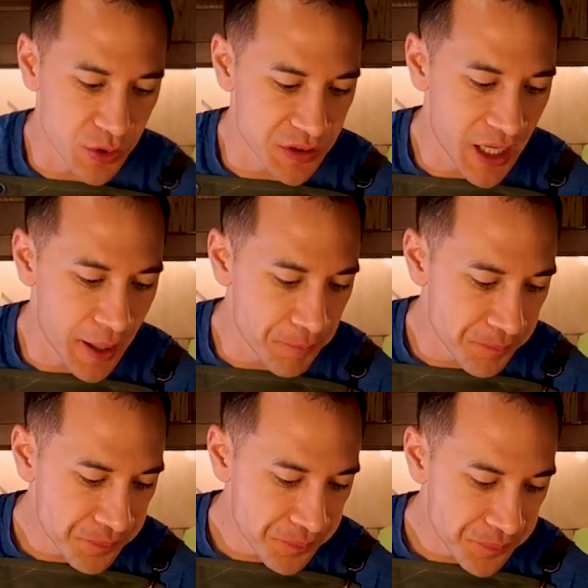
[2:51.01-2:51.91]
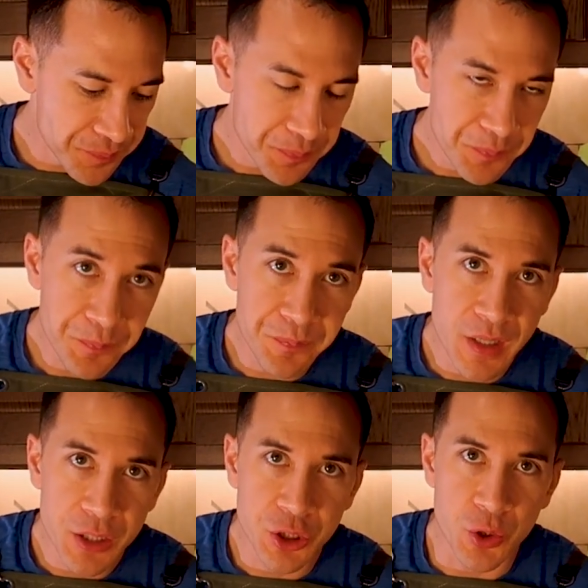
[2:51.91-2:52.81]
so it's not
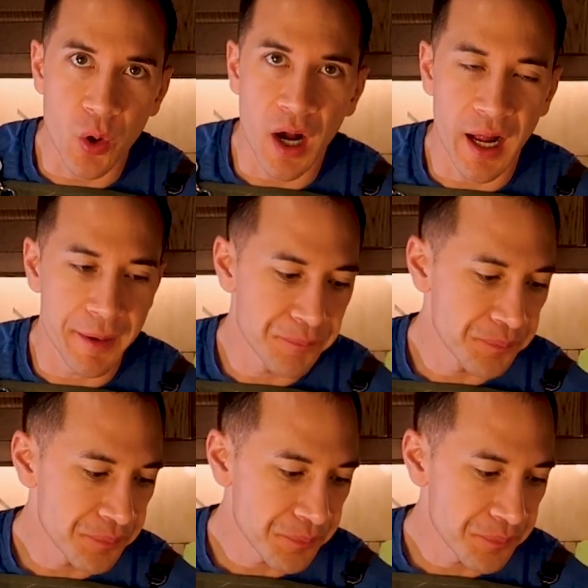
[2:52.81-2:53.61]
too hot.